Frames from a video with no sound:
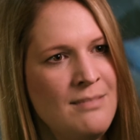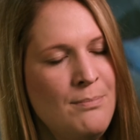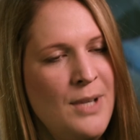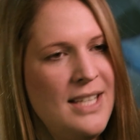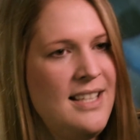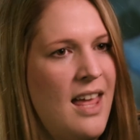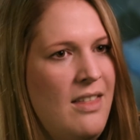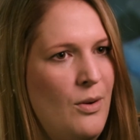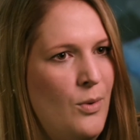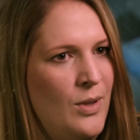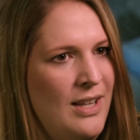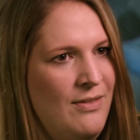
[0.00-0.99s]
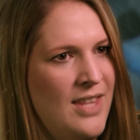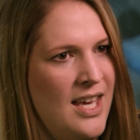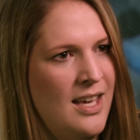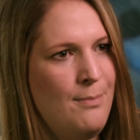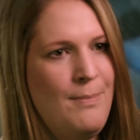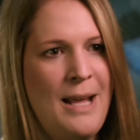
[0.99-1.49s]
and put together all of
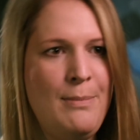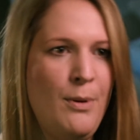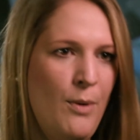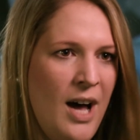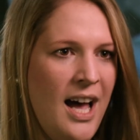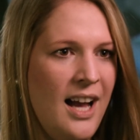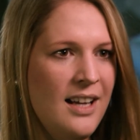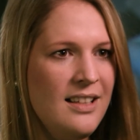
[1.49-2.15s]
the paperwork.